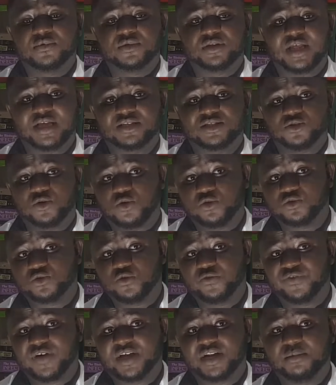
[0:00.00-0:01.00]
That also
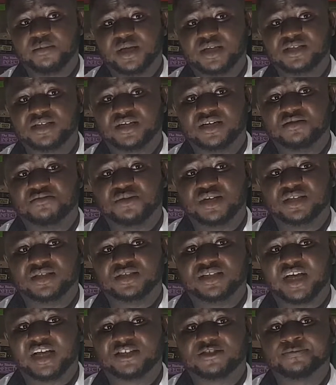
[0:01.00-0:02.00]
fundamentally means
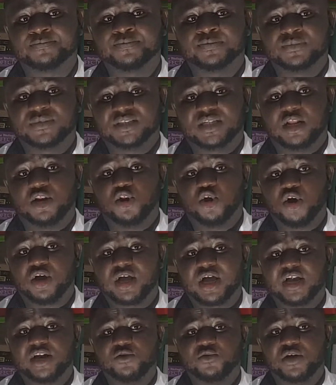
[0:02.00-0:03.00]
that the
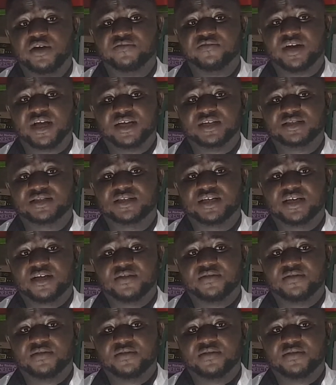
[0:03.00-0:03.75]
longer the wavelength,